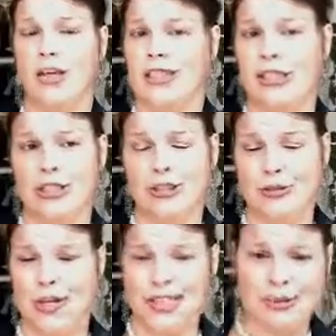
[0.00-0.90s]
I didn't go to
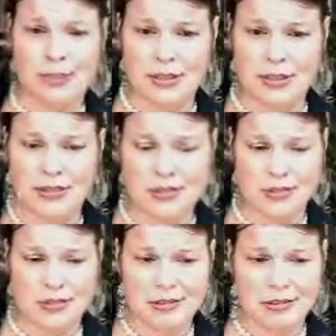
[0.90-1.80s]
no hospital.
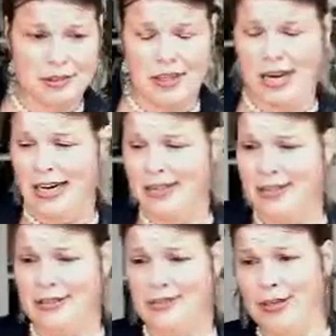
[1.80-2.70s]
I
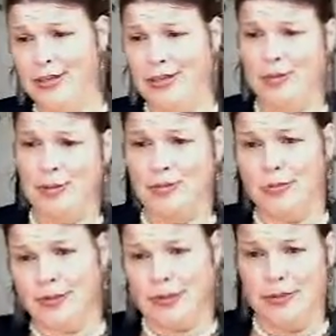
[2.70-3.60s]
didn't let the rescue
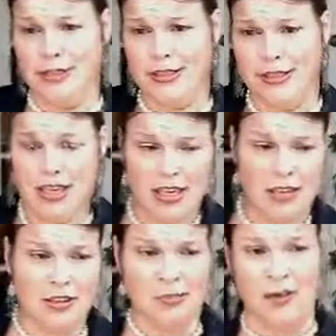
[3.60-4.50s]
people see me.
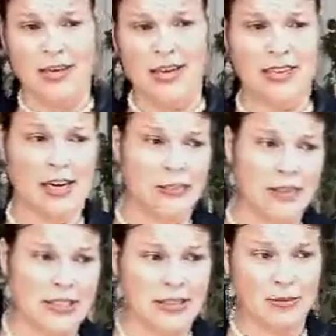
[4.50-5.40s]
The one thing I
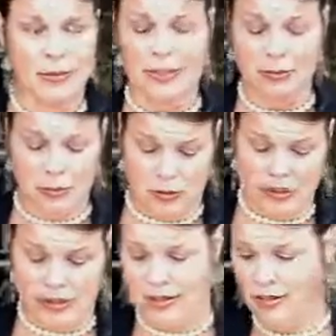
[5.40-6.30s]
wanted
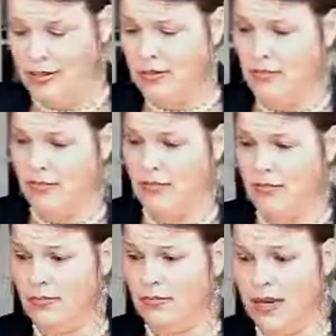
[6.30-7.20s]
was
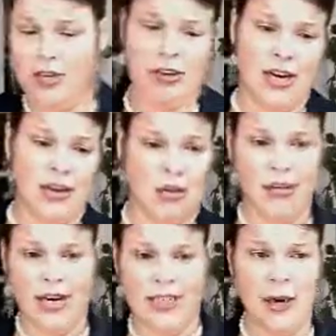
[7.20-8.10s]
my crack
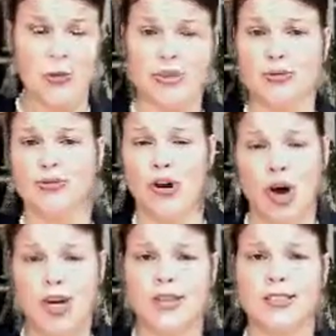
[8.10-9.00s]
cocaine. I wanted to
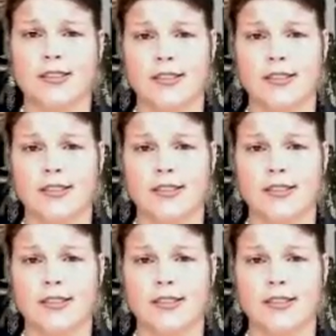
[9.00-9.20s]
rock.